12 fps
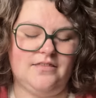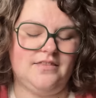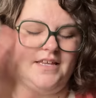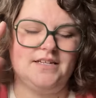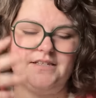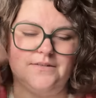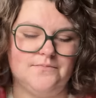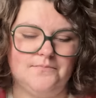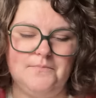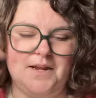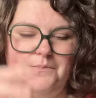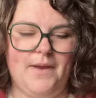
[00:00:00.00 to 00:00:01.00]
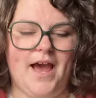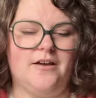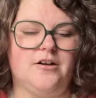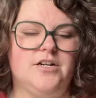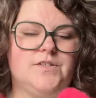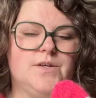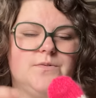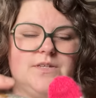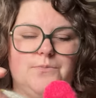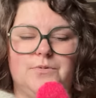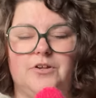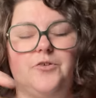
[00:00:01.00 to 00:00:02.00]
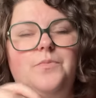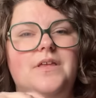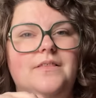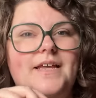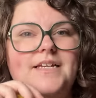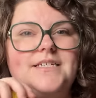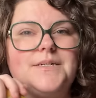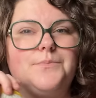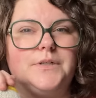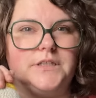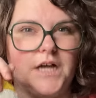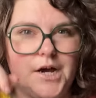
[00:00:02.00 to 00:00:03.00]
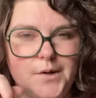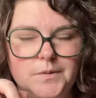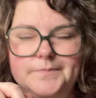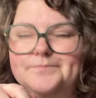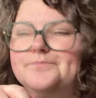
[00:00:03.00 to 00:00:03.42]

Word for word: This mitten pattern is so simple, it'll be linked below.